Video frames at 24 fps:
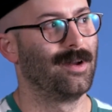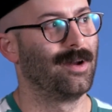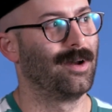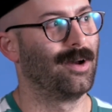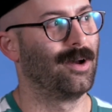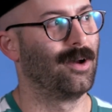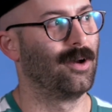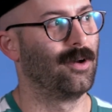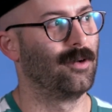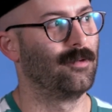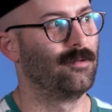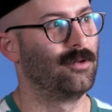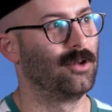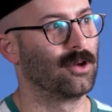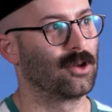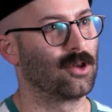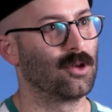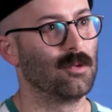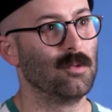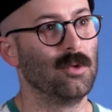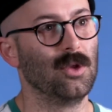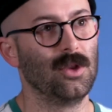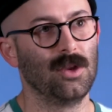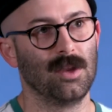of the
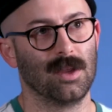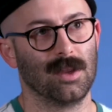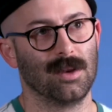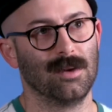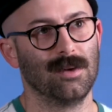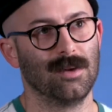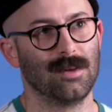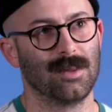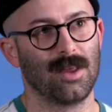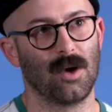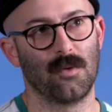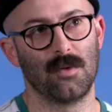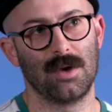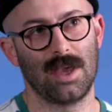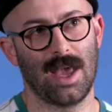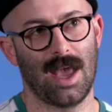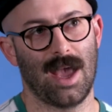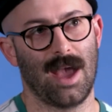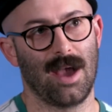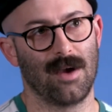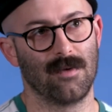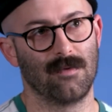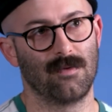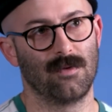communion that we
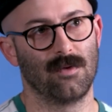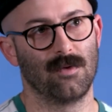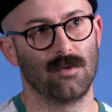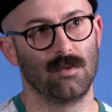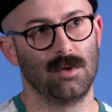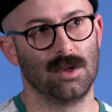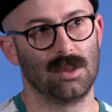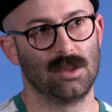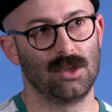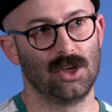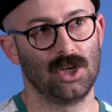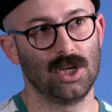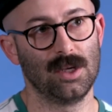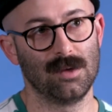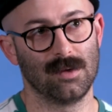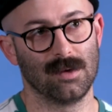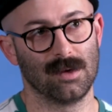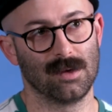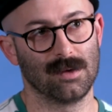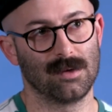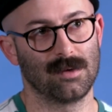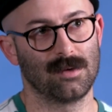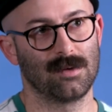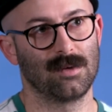have with
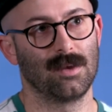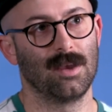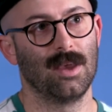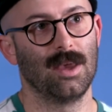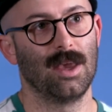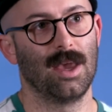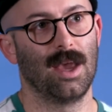Jesus,